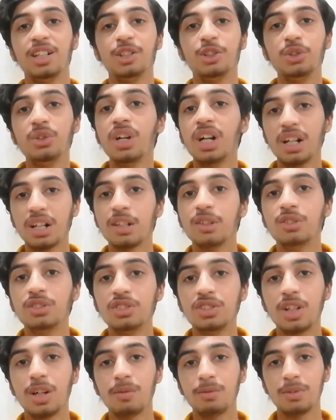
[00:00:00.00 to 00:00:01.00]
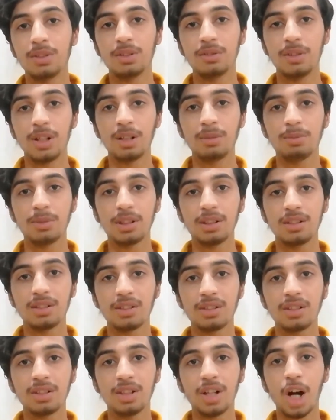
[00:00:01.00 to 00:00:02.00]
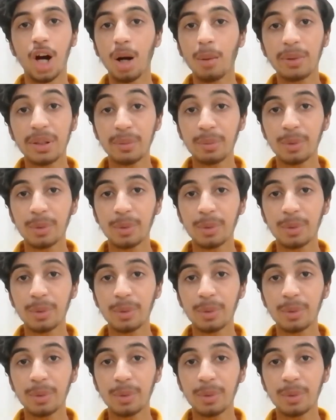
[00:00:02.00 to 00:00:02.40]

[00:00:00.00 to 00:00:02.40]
you are a good software developer. How many